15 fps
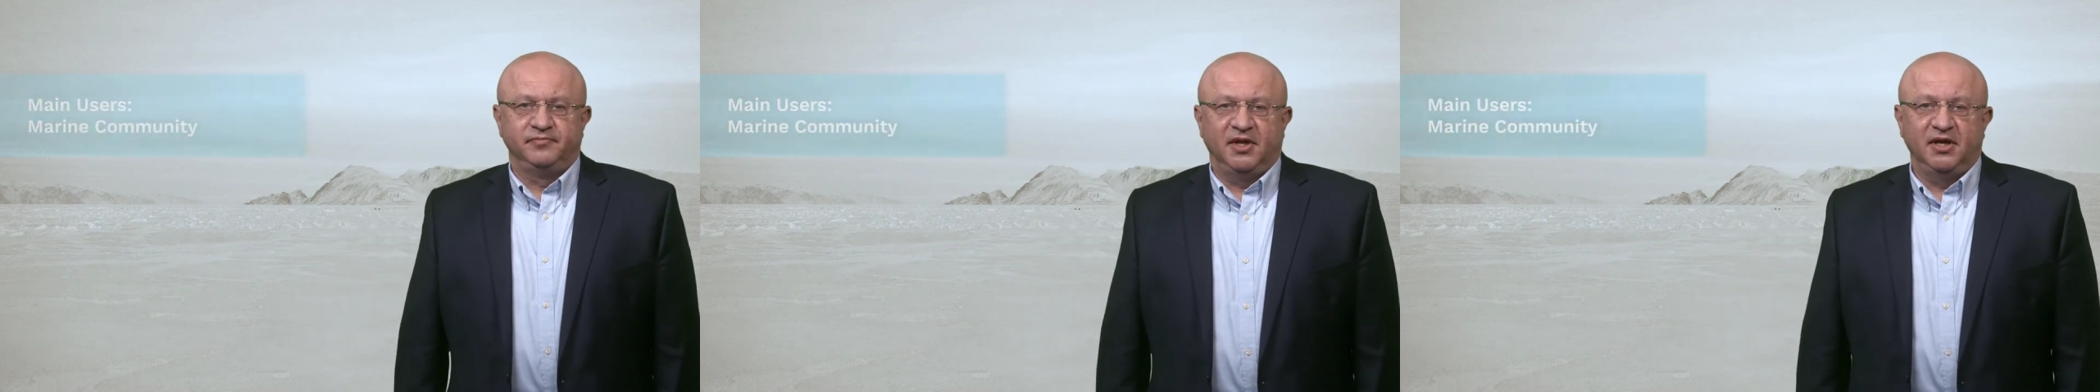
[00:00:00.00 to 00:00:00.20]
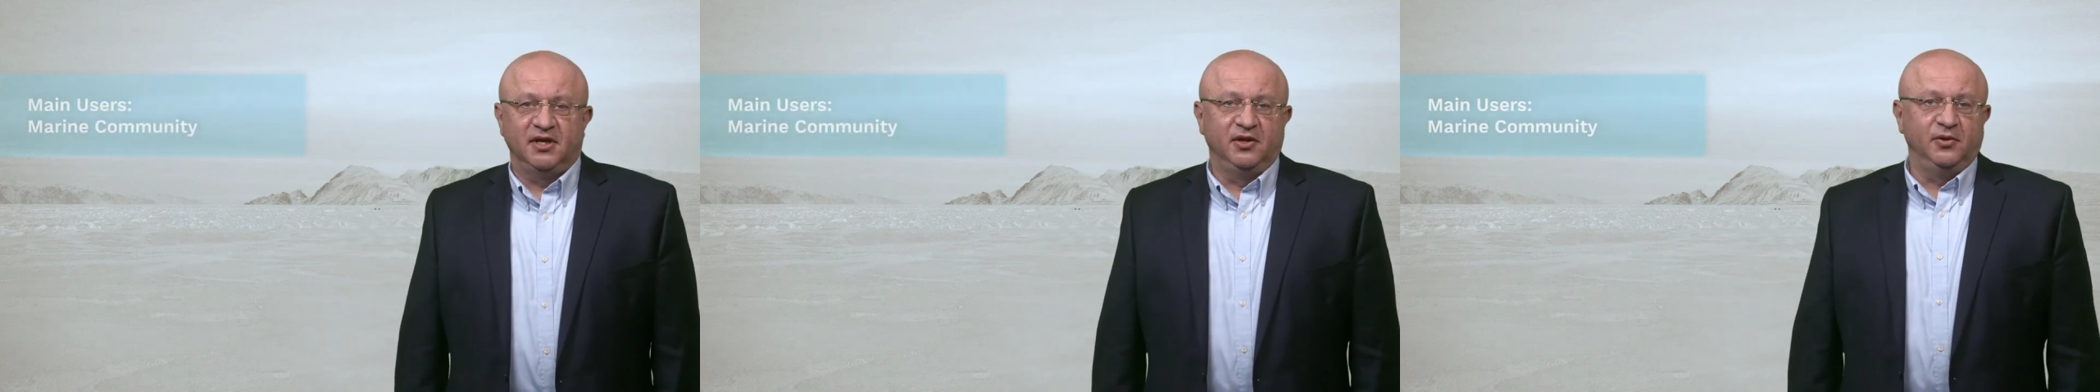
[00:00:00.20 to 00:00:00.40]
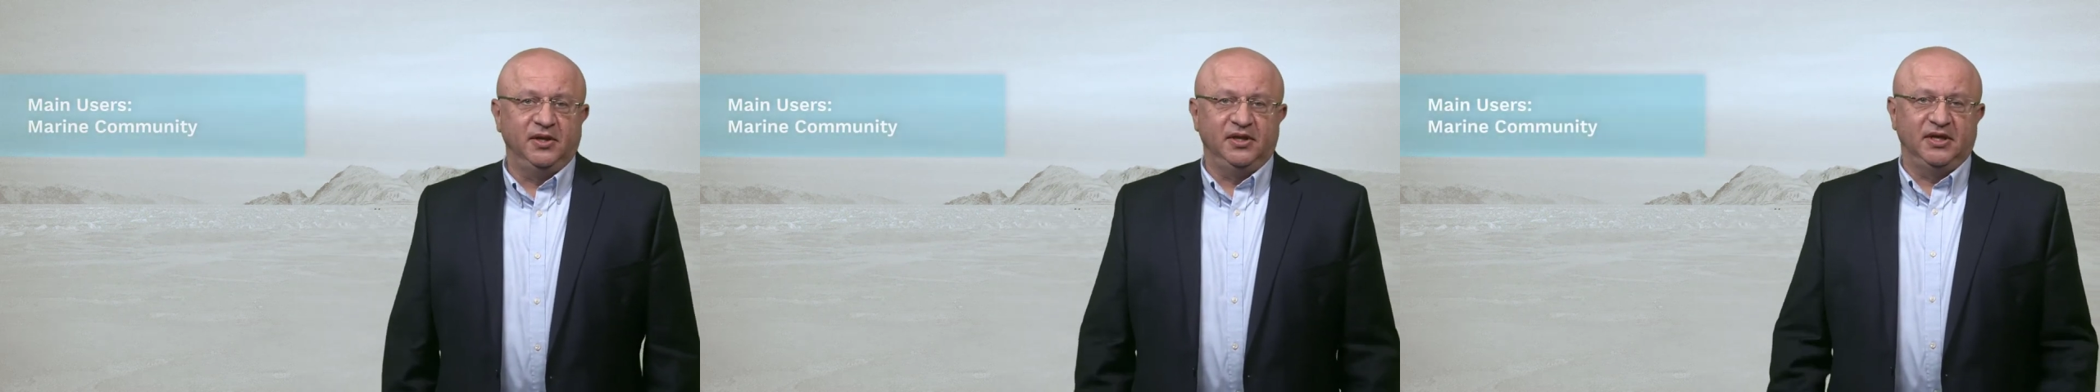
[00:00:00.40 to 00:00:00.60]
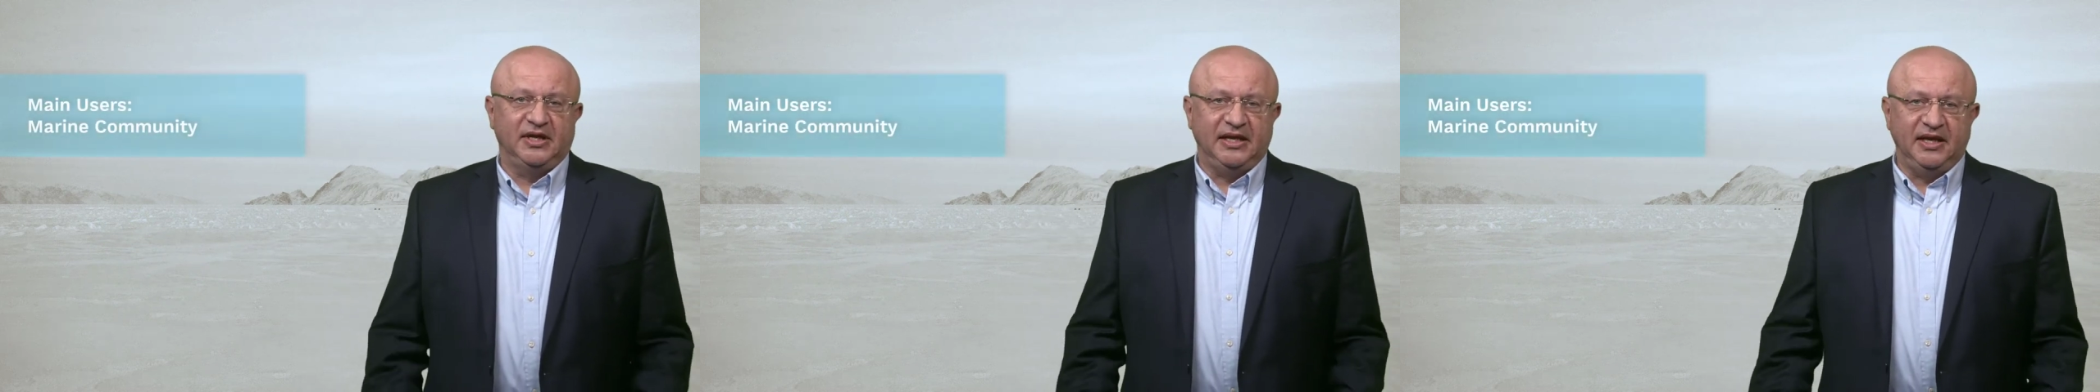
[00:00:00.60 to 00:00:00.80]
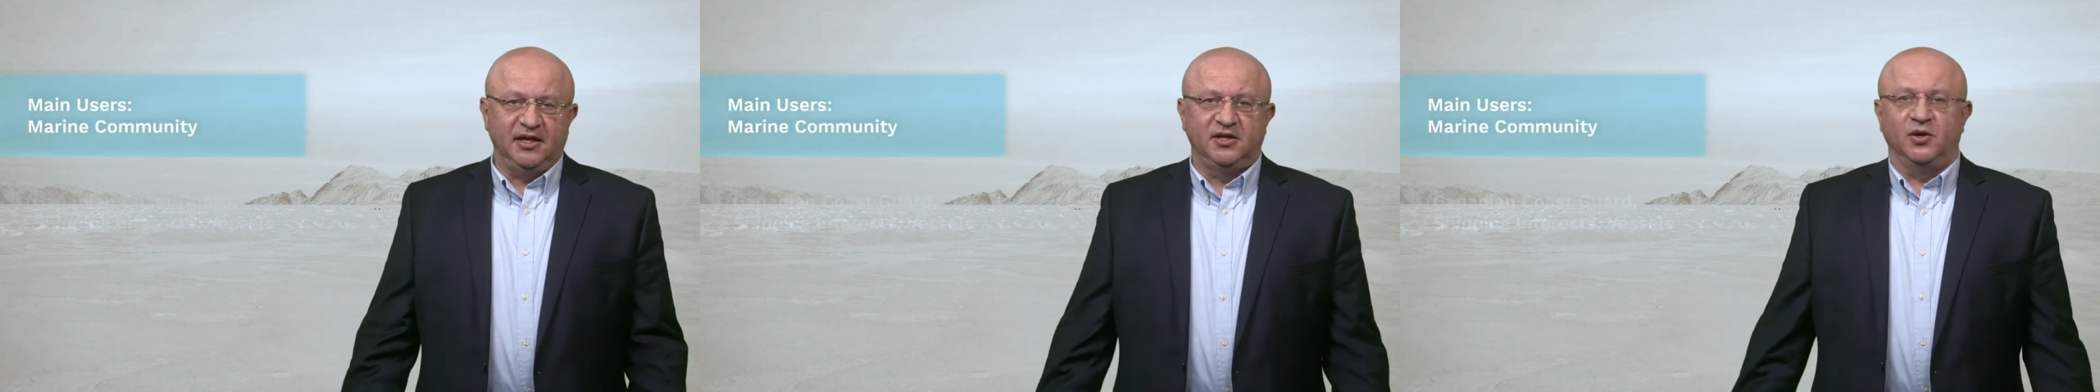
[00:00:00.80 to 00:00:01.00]
including the
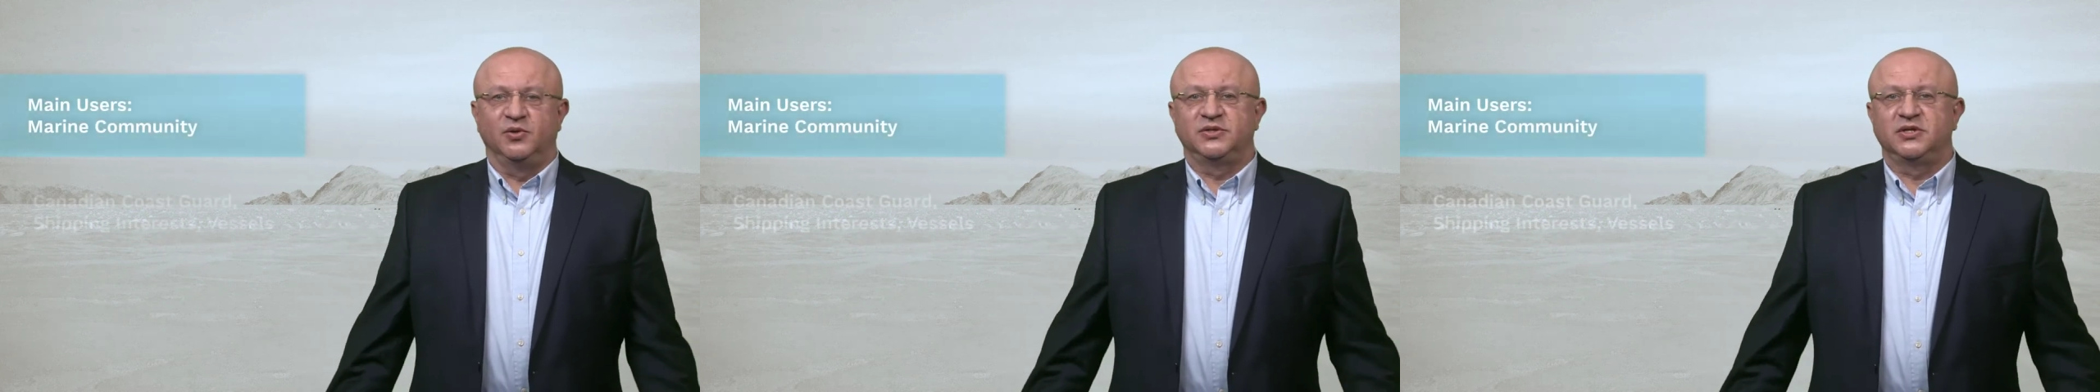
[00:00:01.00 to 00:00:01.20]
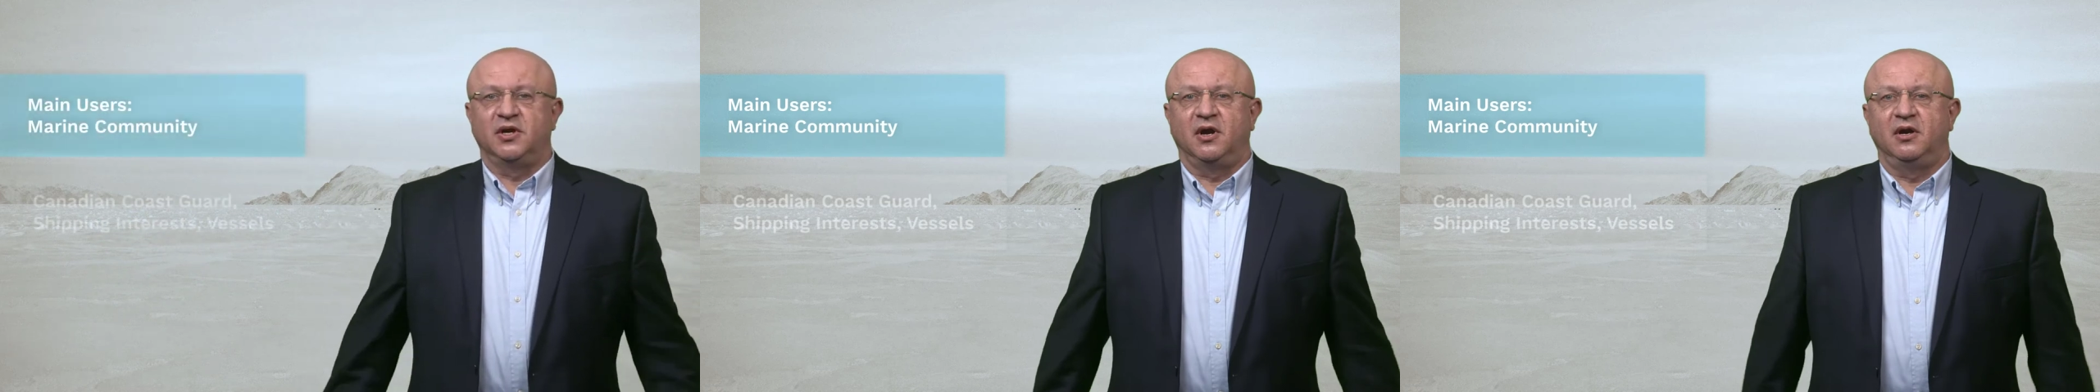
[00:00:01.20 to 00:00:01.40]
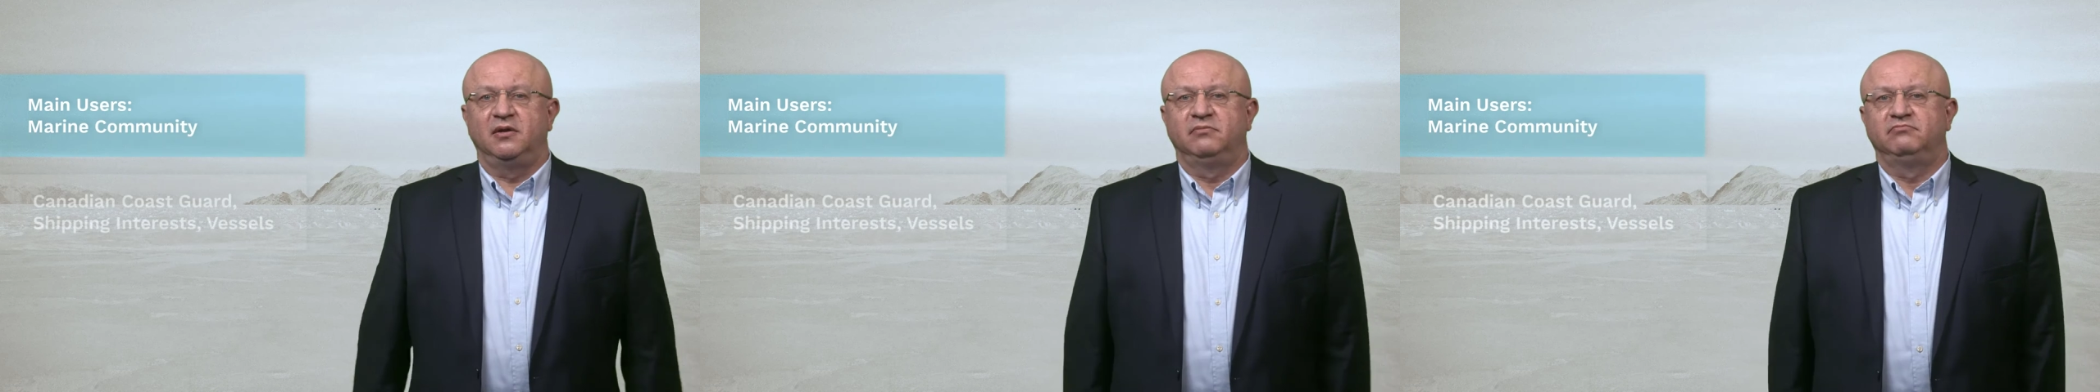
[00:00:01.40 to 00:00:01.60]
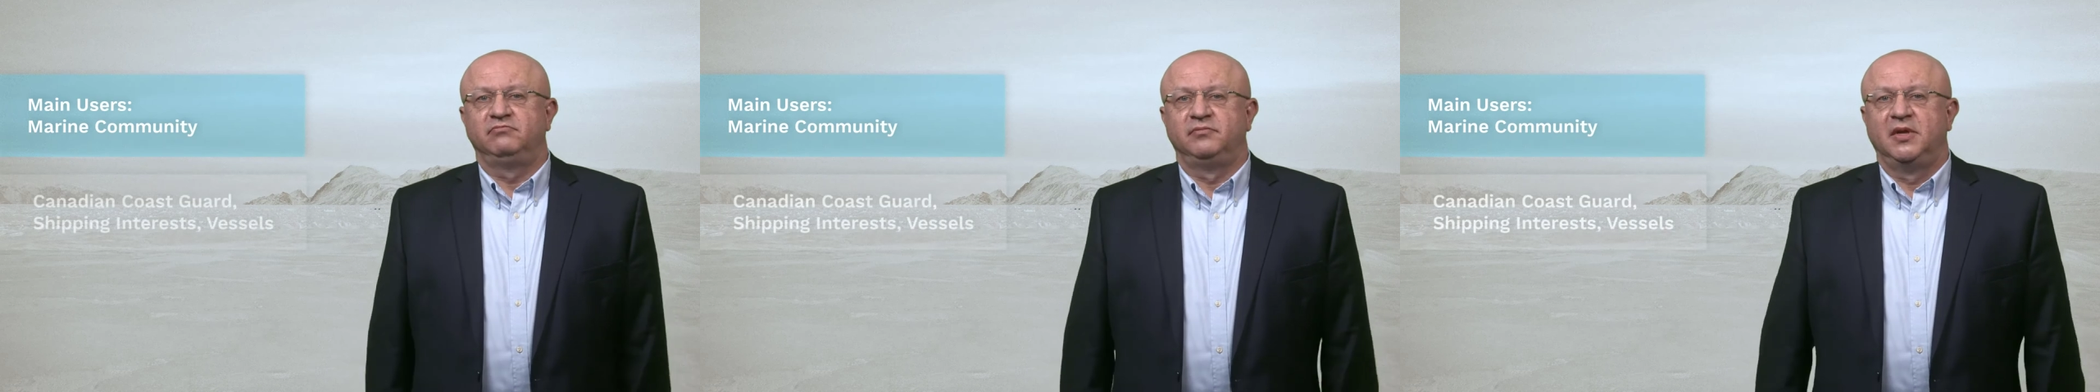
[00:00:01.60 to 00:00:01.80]
Canadian Coast Guard,